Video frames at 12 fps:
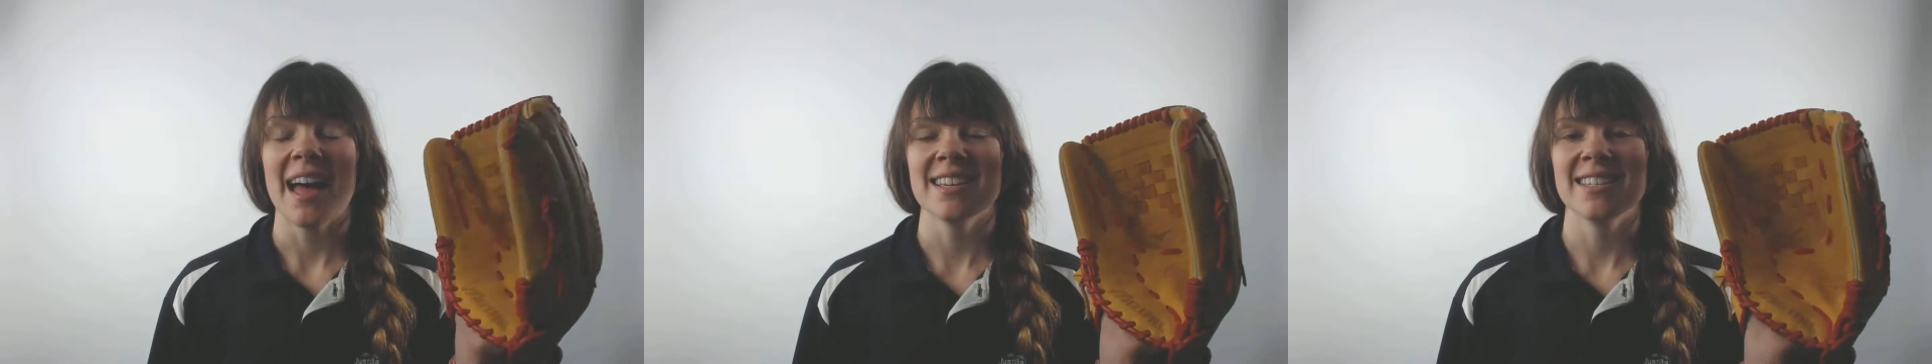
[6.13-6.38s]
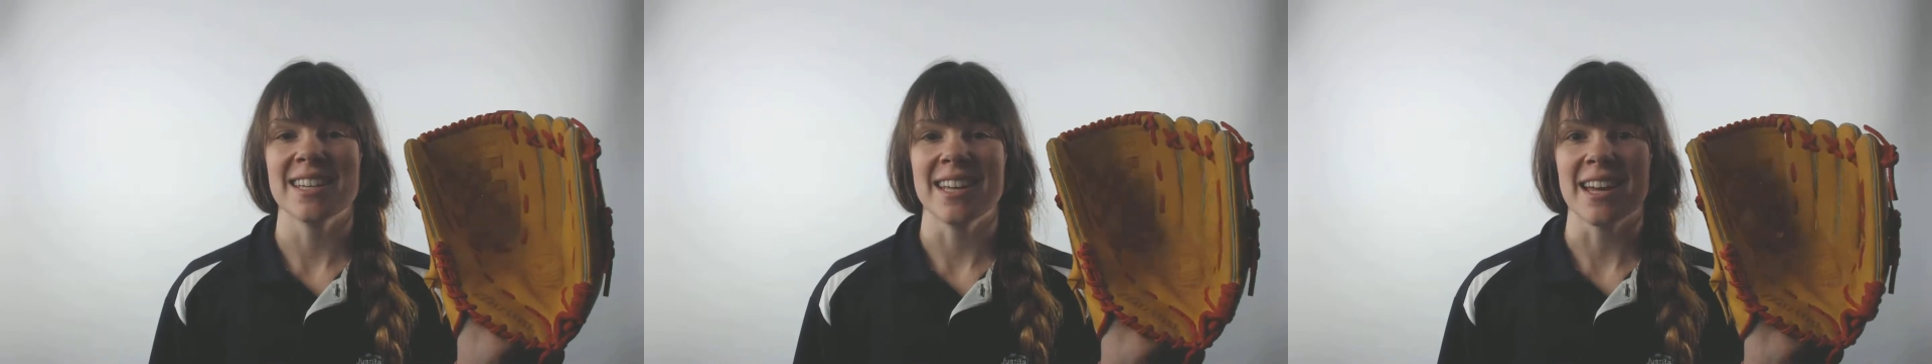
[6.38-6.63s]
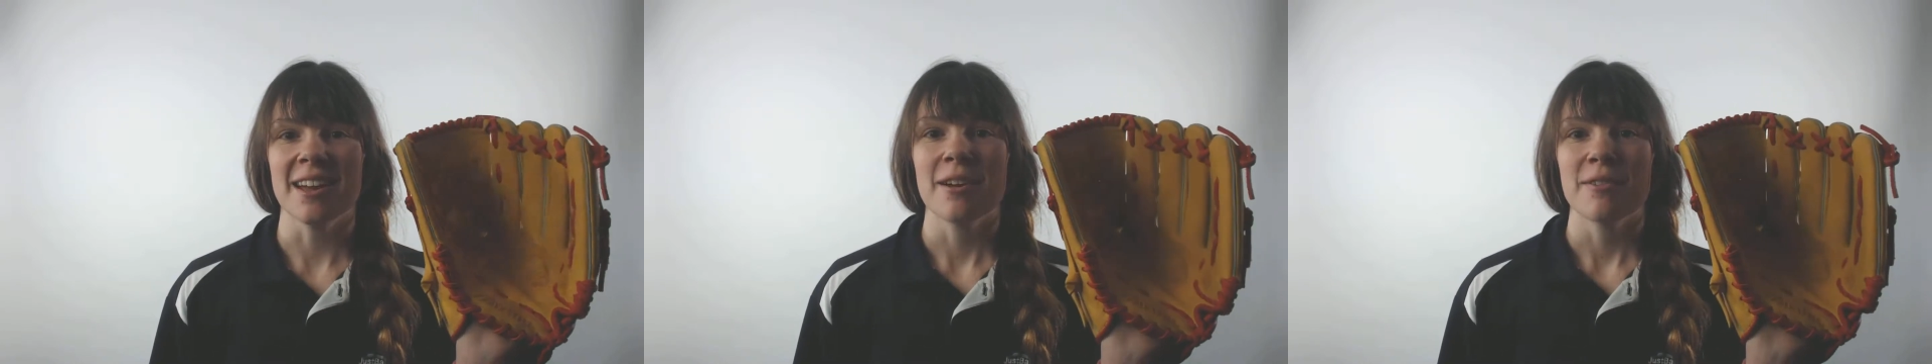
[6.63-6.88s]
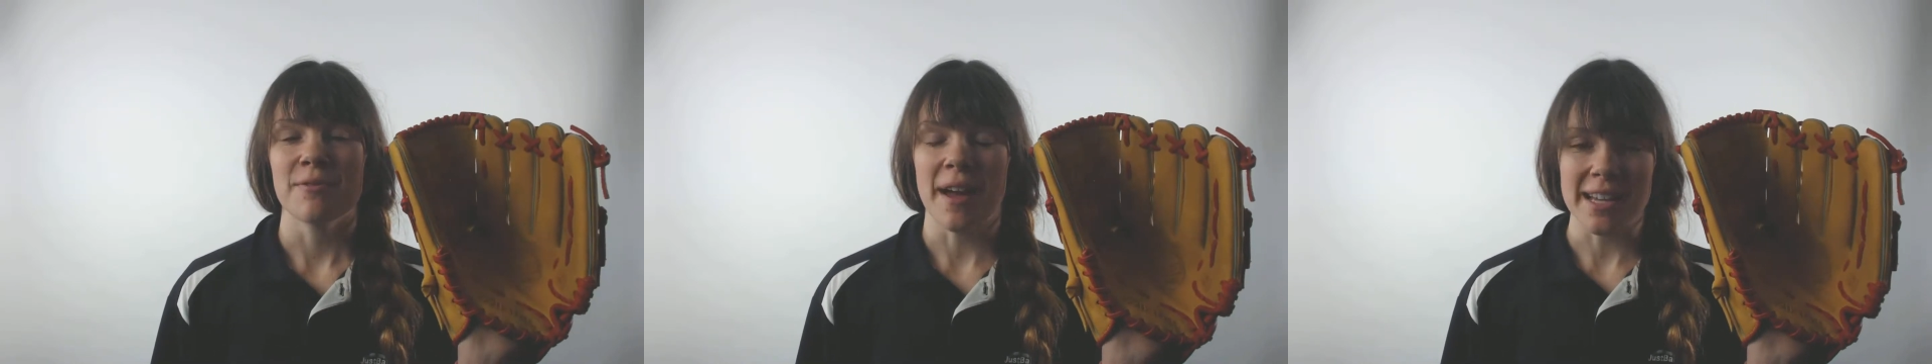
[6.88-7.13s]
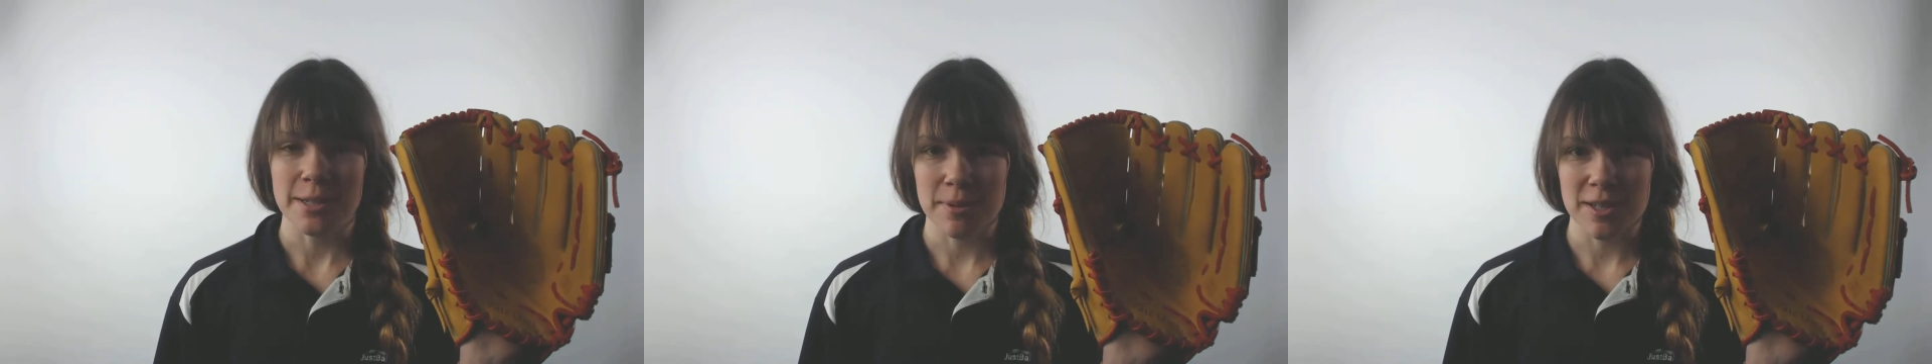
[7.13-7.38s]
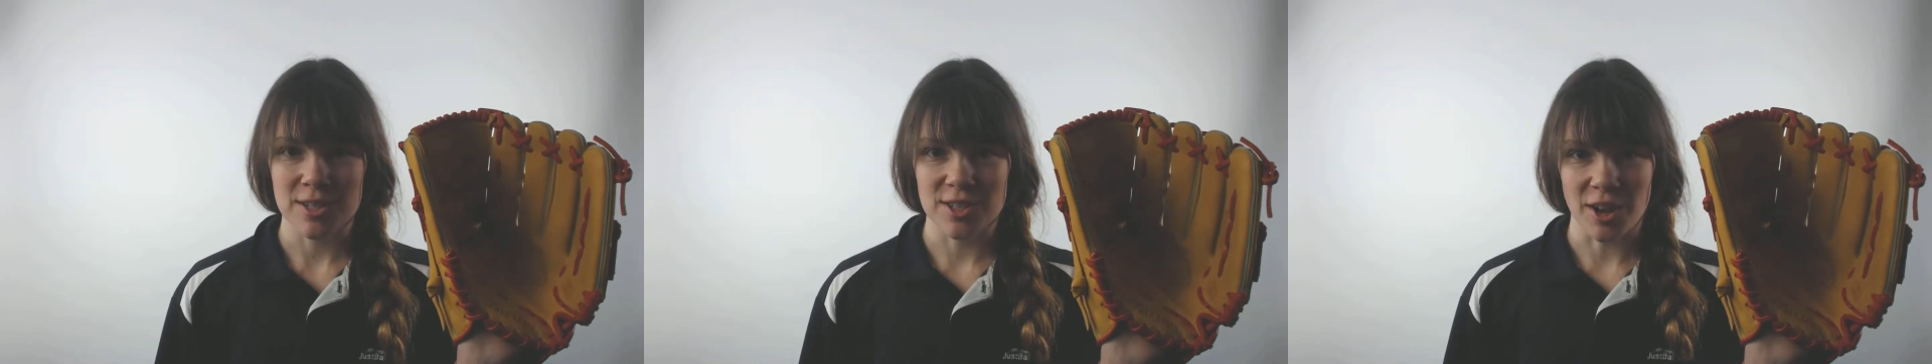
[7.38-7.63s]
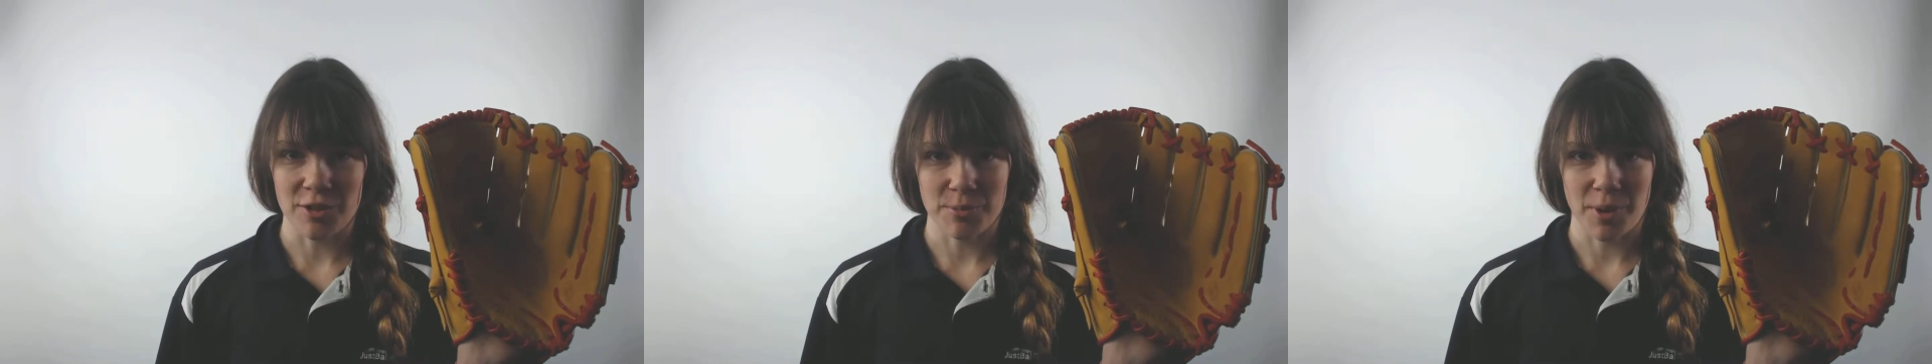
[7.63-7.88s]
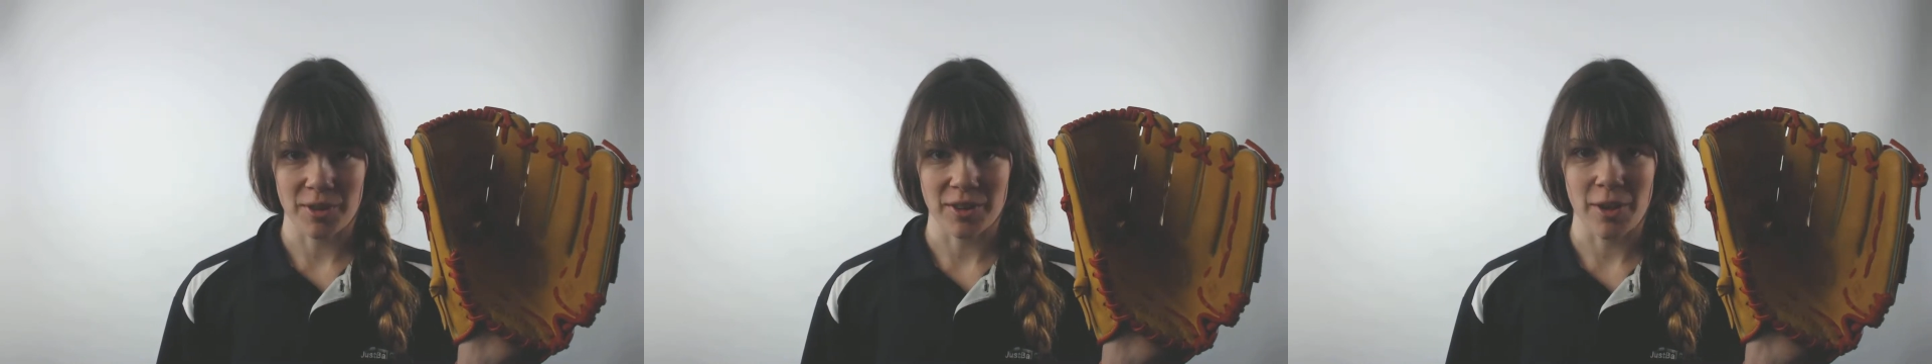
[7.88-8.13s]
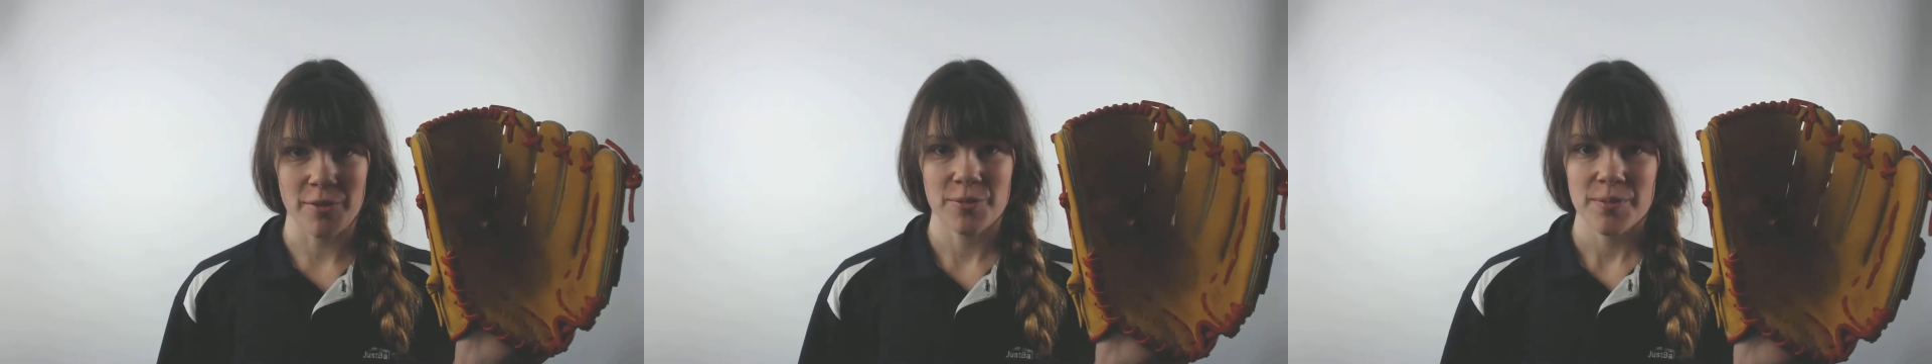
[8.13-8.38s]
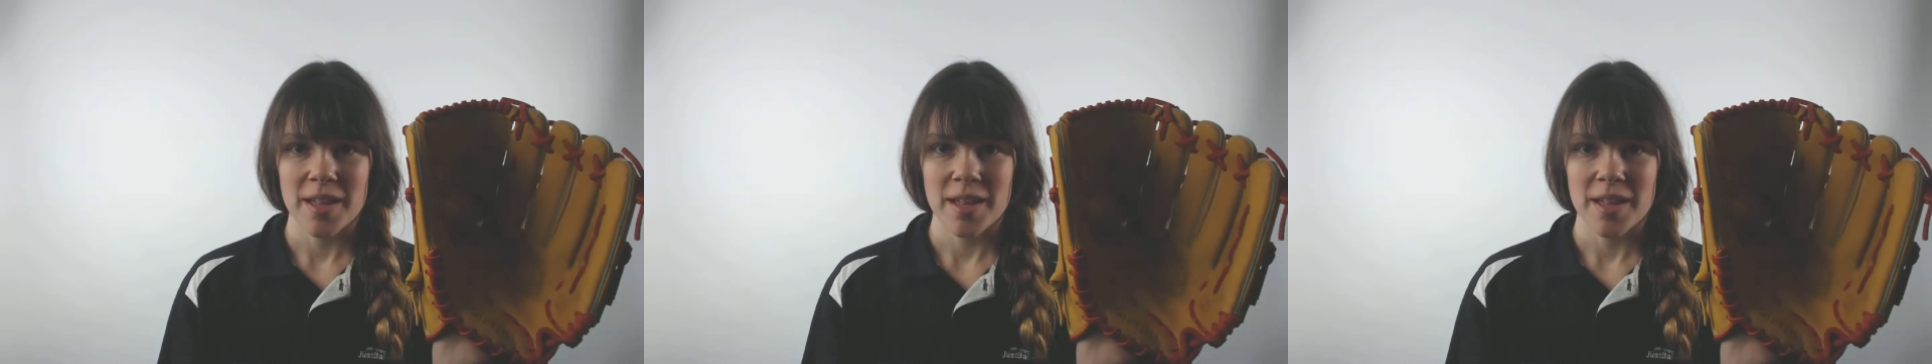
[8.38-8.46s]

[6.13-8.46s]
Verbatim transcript: SE Fast Pitch Softball Glove.